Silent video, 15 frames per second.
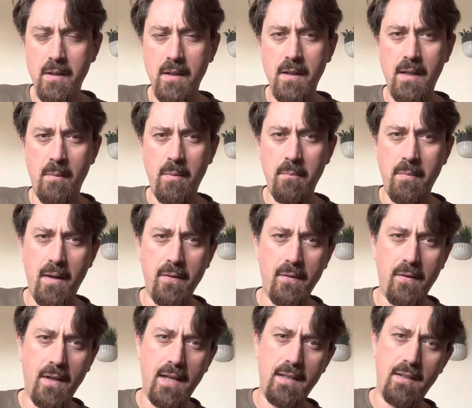a couple of
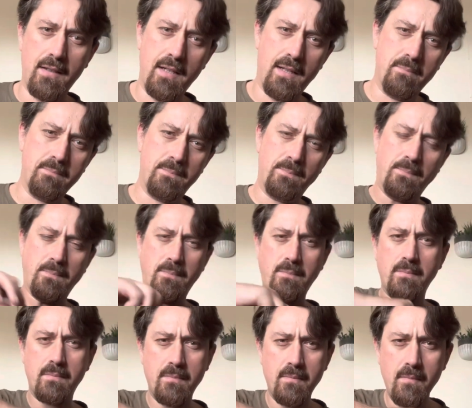months. I had like
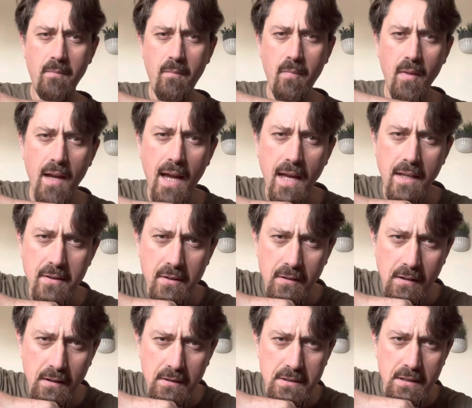
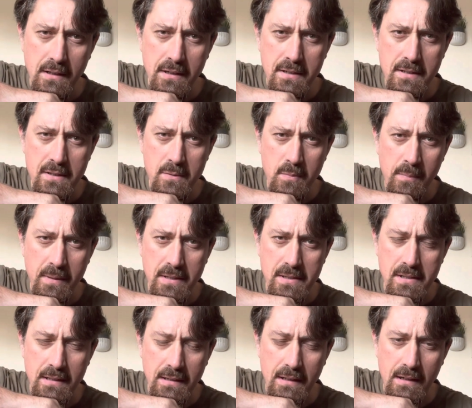endocarditis, where
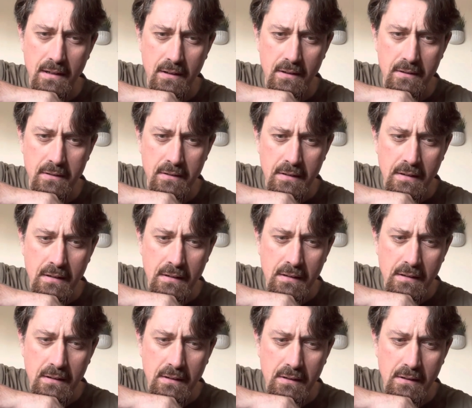basically your heart
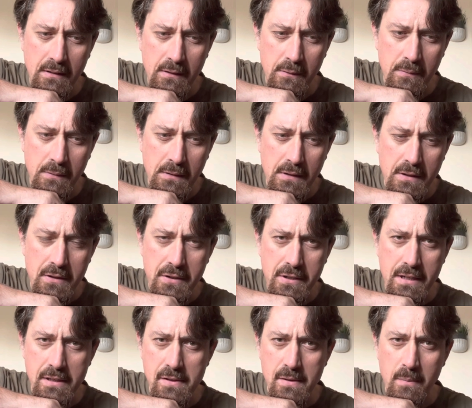kind of
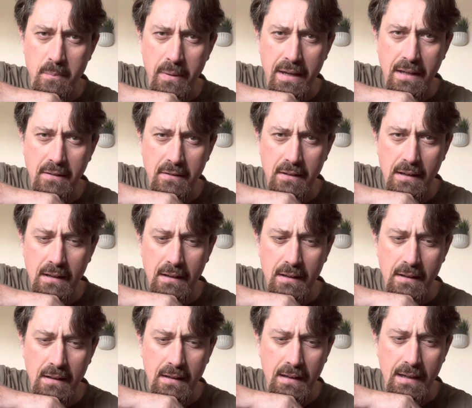shits the bed,
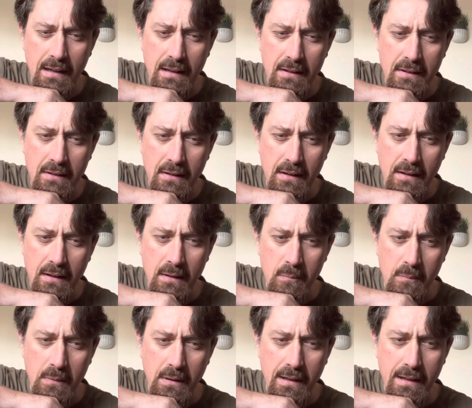and
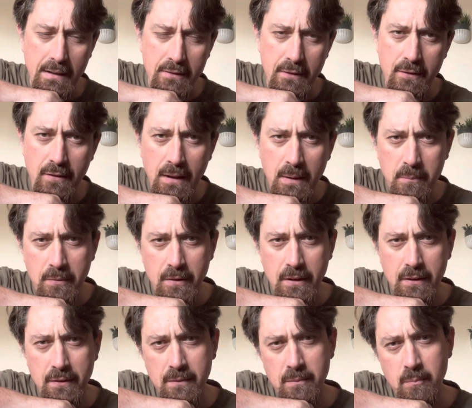I had
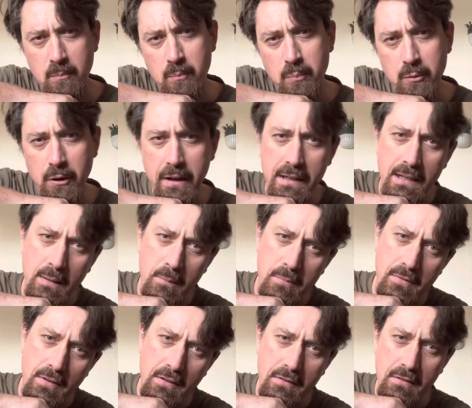sepsis and brain
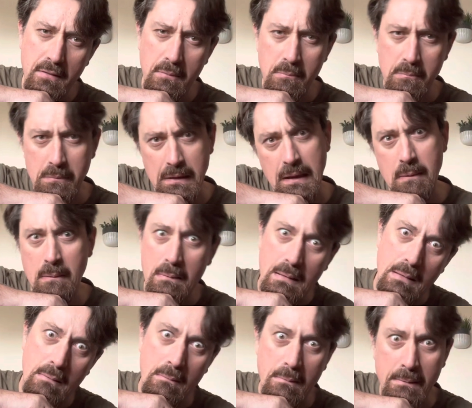abscesses and blah blah
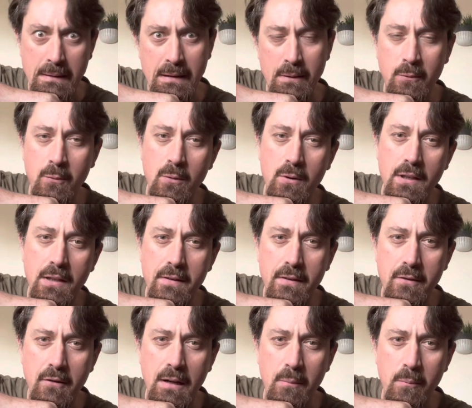blah blah blah. I've all heard this
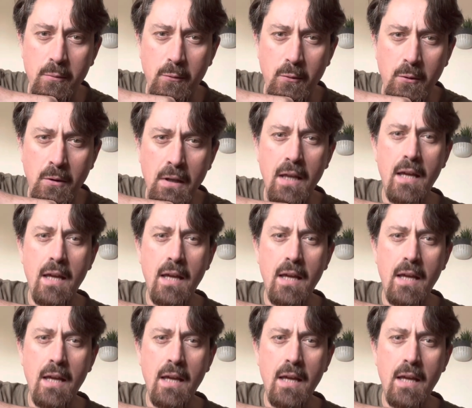crap before.